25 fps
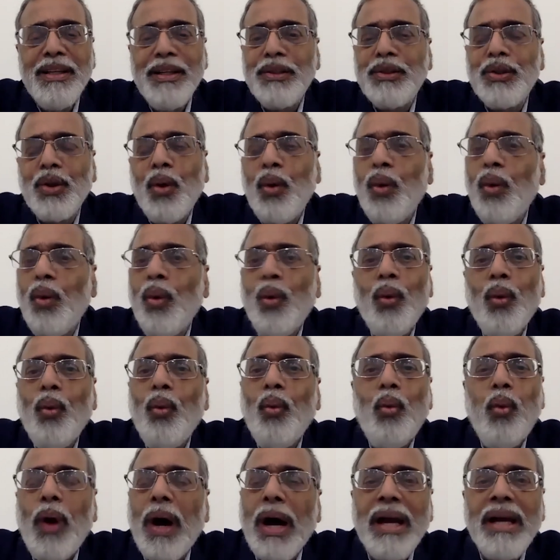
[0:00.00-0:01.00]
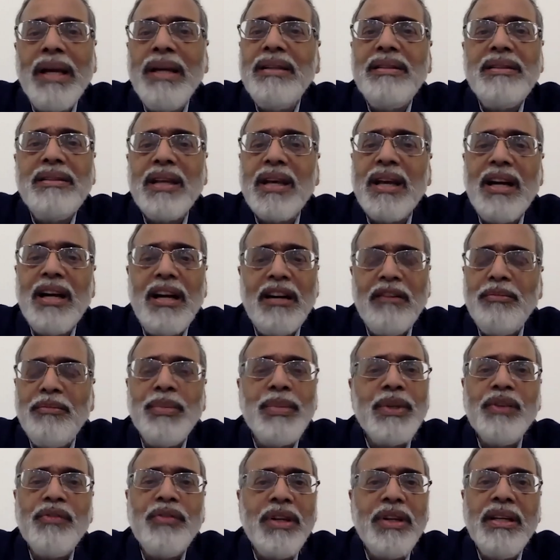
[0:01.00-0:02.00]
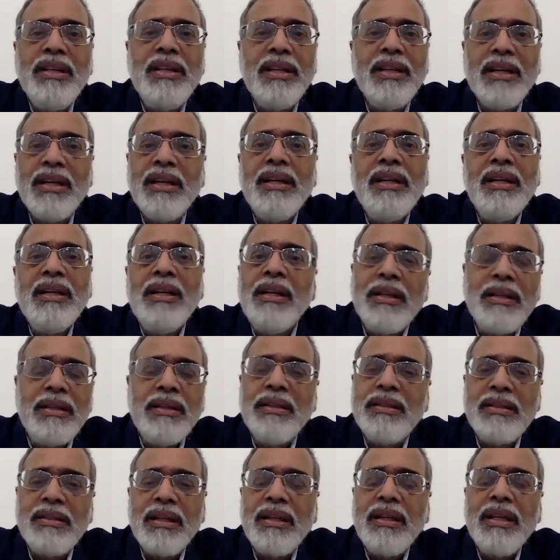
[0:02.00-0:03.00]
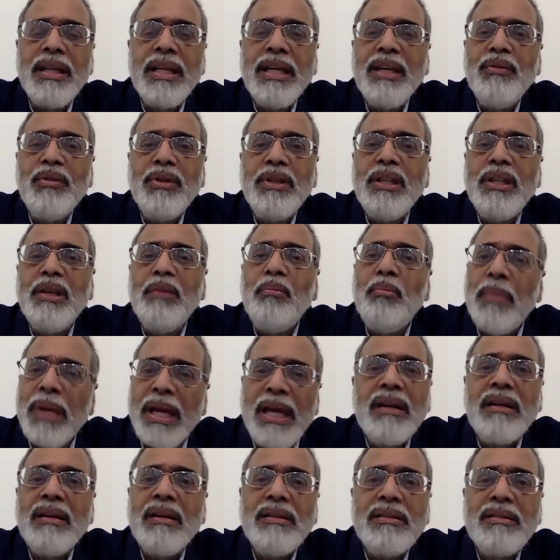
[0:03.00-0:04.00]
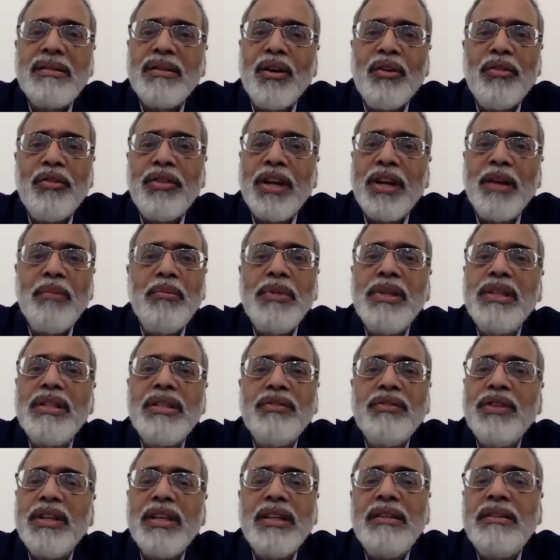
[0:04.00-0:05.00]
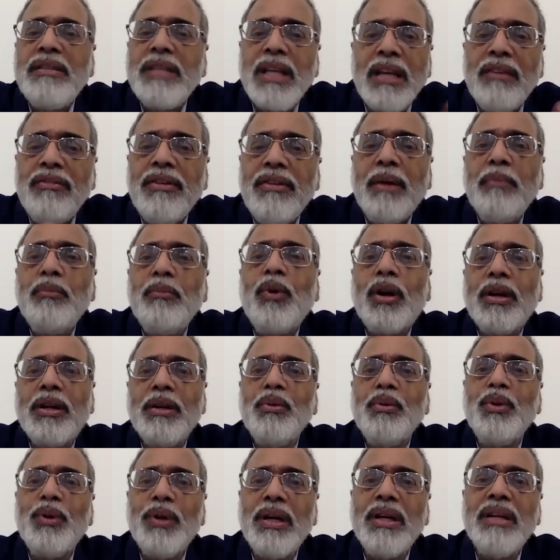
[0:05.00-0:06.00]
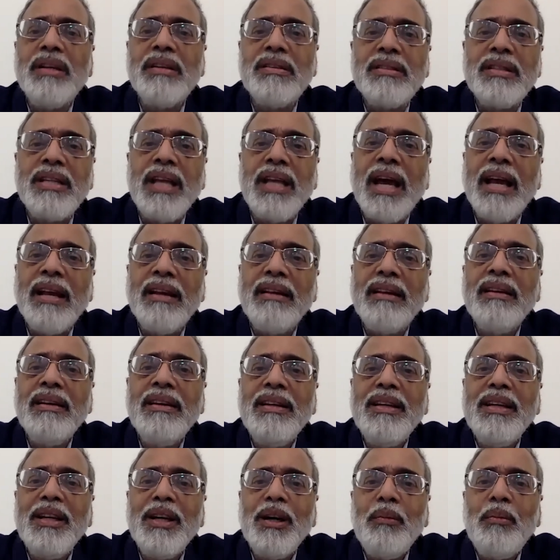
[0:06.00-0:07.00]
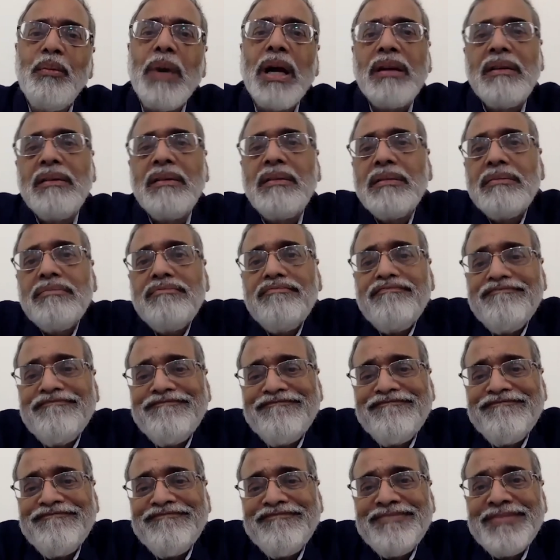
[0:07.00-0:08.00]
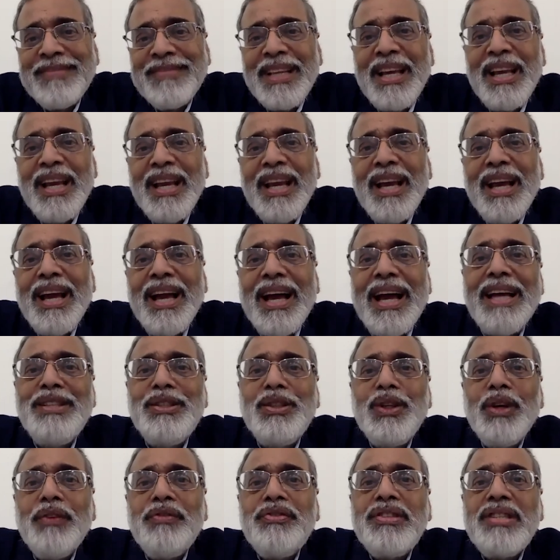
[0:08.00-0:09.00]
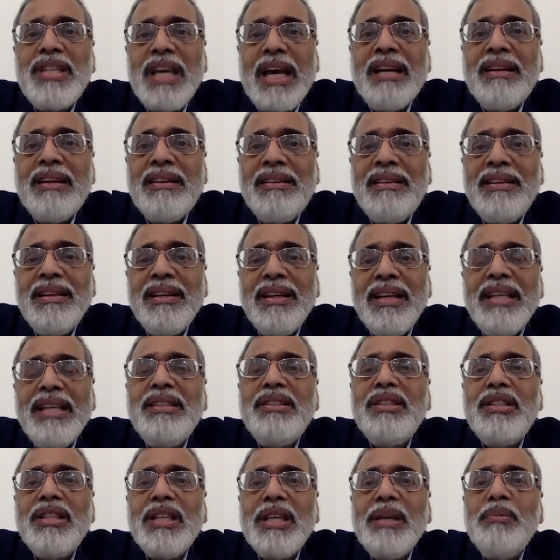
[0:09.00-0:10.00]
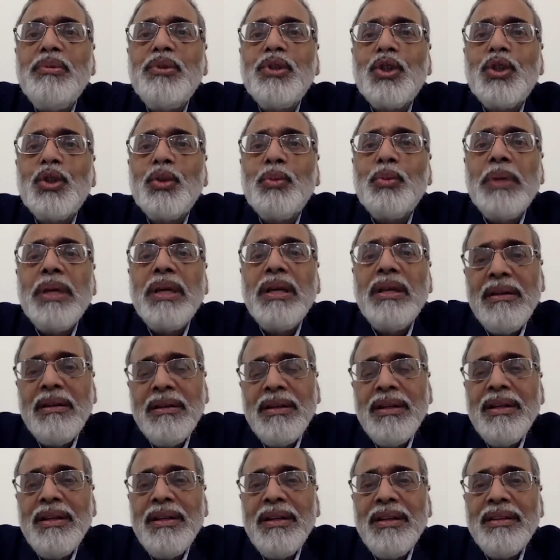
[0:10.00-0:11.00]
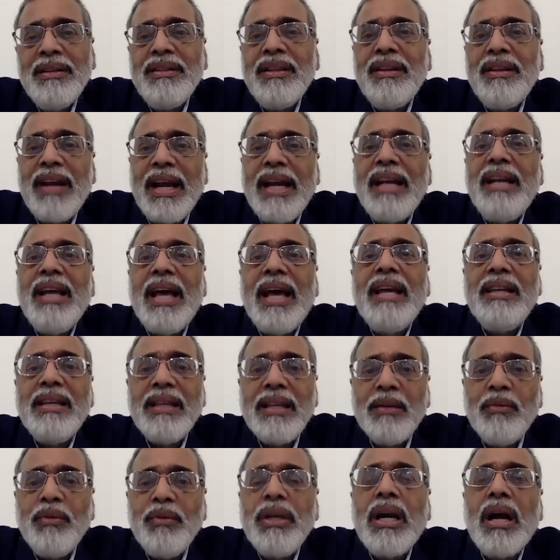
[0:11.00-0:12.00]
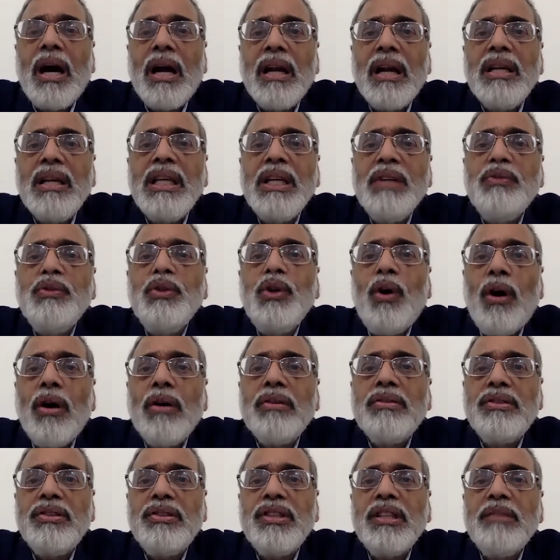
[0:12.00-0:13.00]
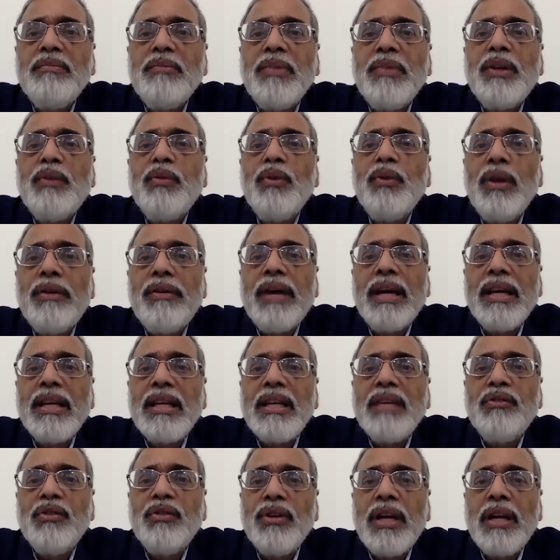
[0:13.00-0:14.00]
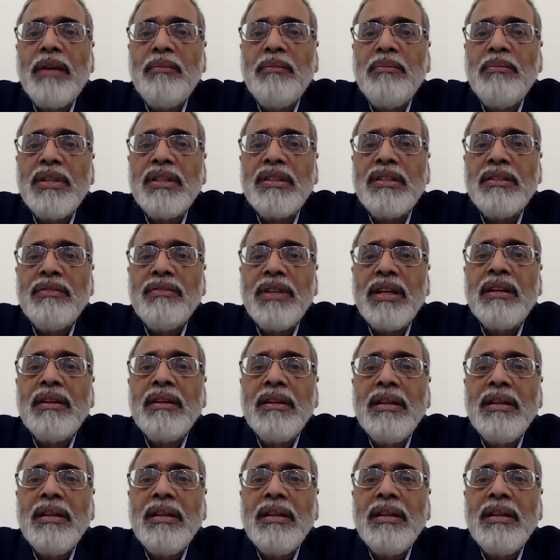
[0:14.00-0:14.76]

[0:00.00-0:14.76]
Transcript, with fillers: So why is the government of India disagreeing with the makers of Remdesivir itself? I'm not able to understand. But as you have said, it seems to be the red herring. We can't give you oxygen, but we'll try and give you Remdesivir.